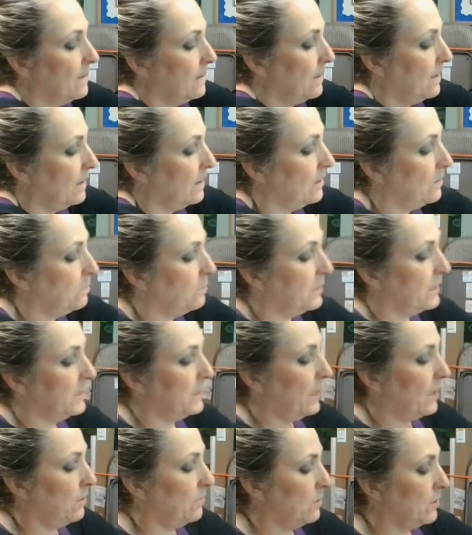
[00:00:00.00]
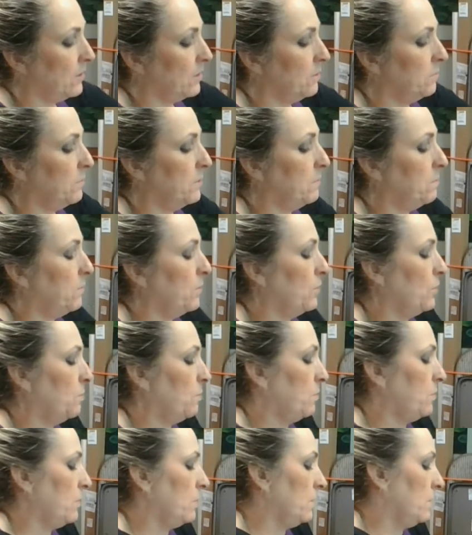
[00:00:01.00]
A little bit of yellow and a little bit of
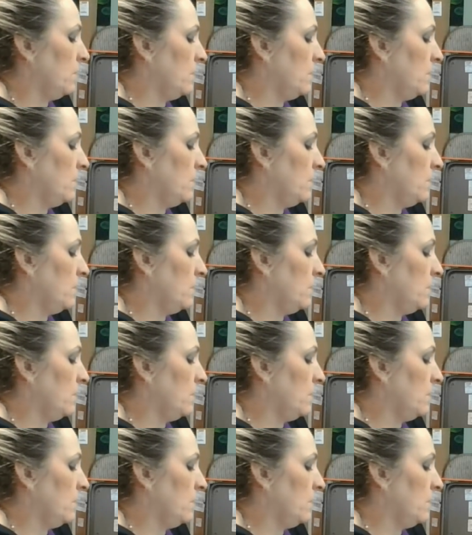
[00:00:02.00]
purple.